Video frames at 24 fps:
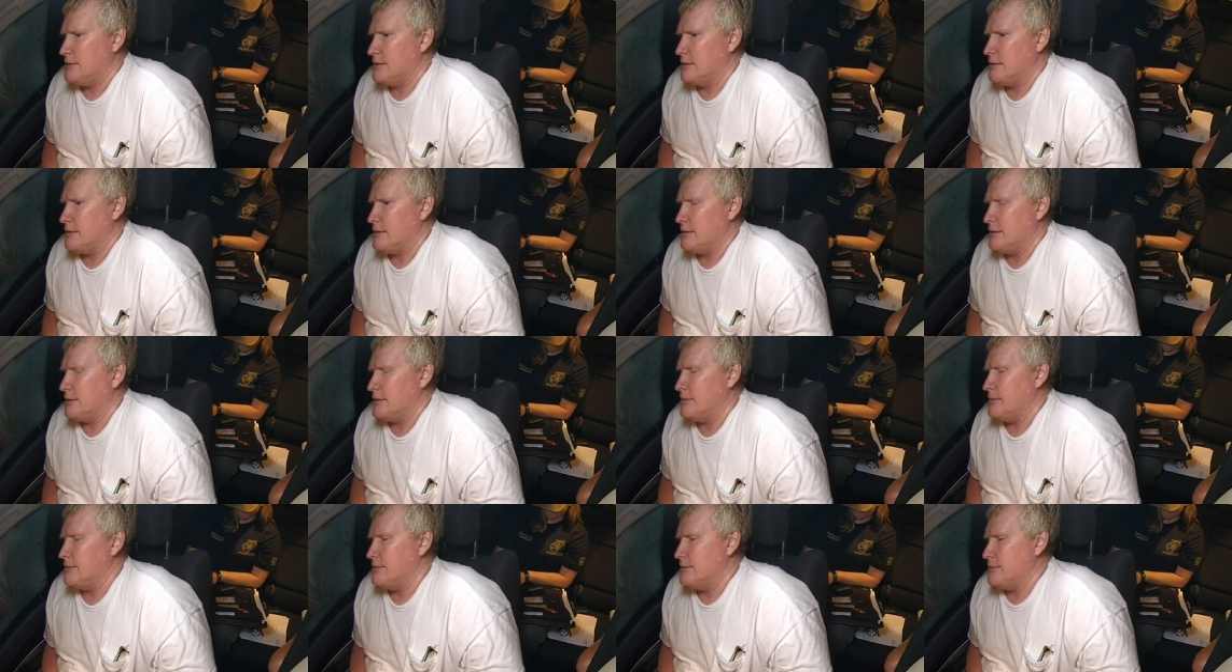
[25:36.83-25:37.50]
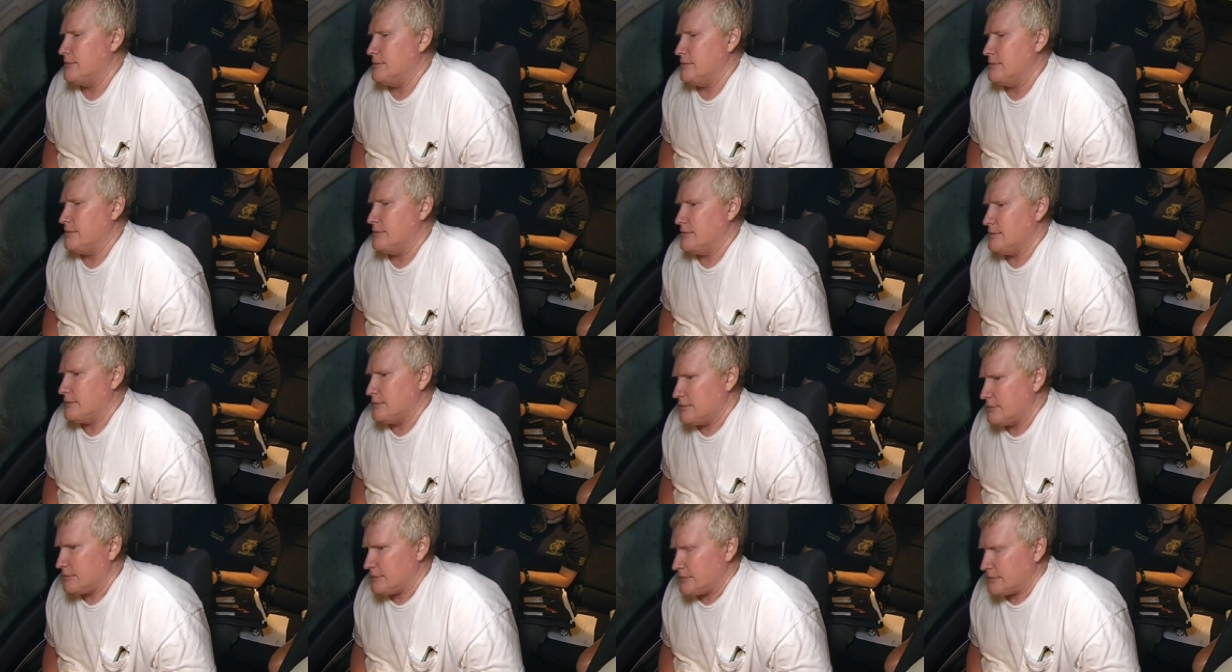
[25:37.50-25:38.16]
Um,
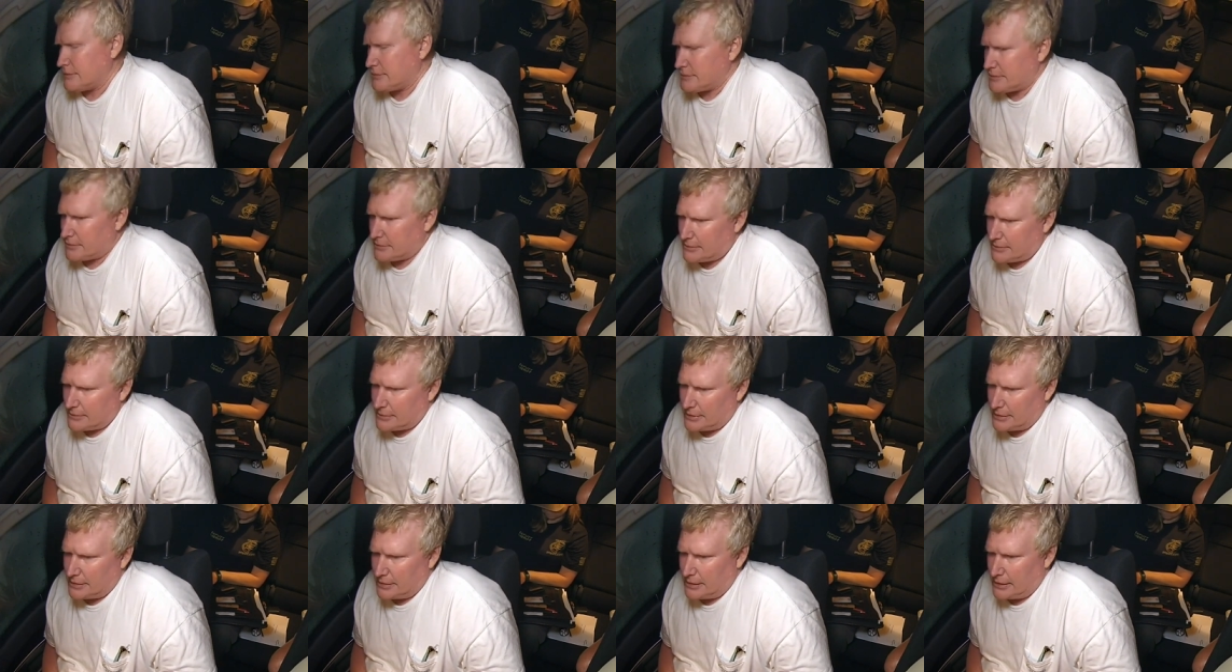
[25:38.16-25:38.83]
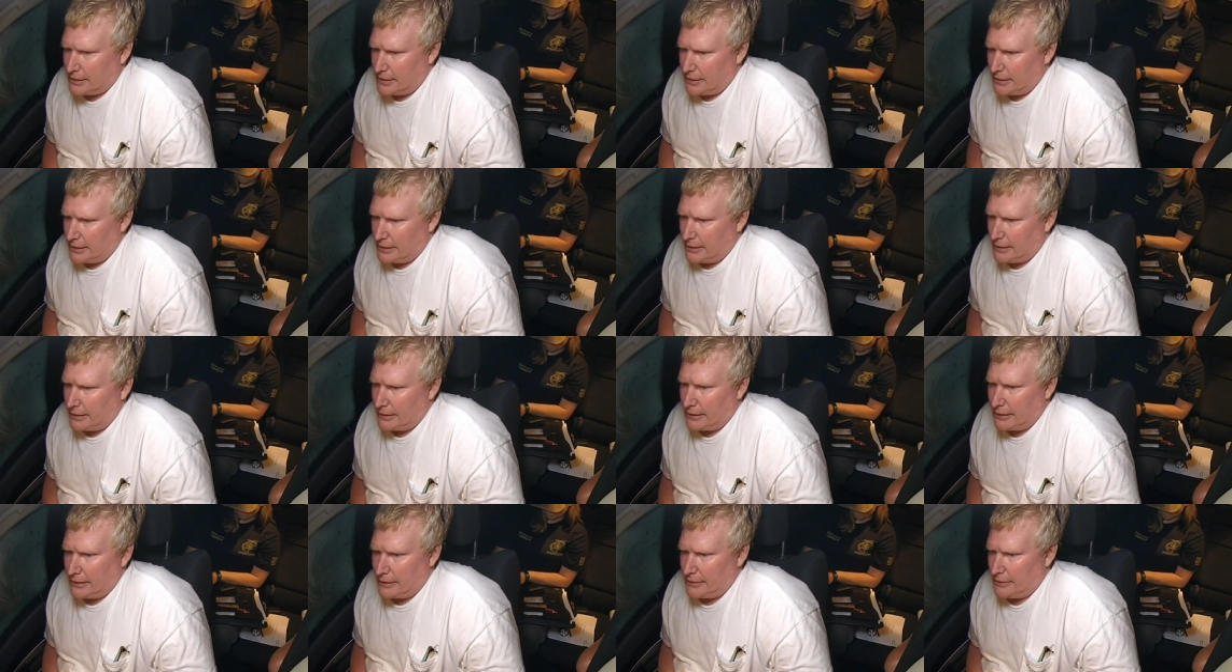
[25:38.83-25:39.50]

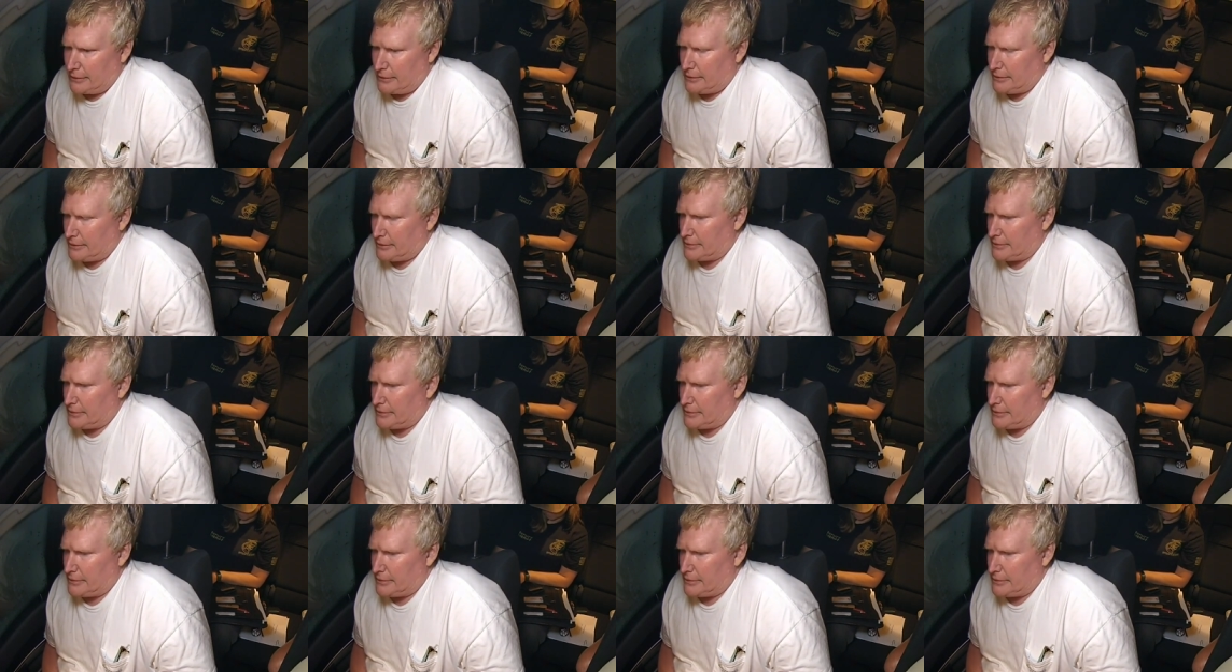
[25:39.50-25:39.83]
and